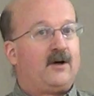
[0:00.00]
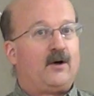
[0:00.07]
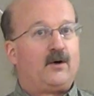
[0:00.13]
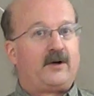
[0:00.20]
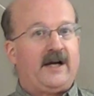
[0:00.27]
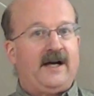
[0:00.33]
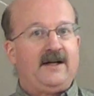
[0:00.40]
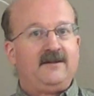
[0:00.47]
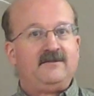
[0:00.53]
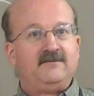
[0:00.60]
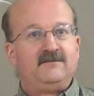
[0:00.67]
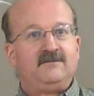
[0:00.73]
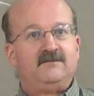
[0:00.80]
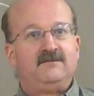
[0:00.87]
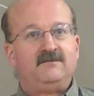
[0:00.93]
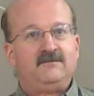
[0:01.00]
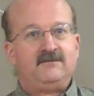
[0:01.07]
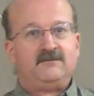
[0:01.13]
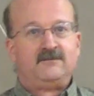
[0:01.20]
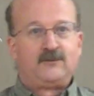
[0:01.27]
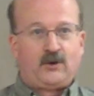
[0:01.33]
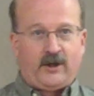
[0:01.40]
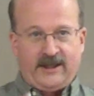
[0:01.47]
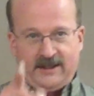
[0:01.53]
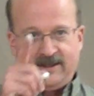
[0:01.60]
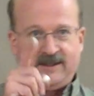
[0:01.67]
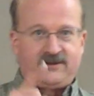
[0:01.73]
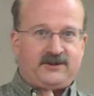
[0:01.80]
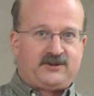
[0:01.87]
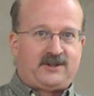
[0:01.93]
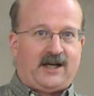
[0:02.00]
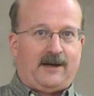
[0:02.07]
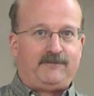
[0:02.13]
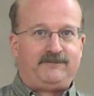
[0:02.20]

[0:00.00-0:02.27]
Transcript: Okay? Go ahead and hit the stop.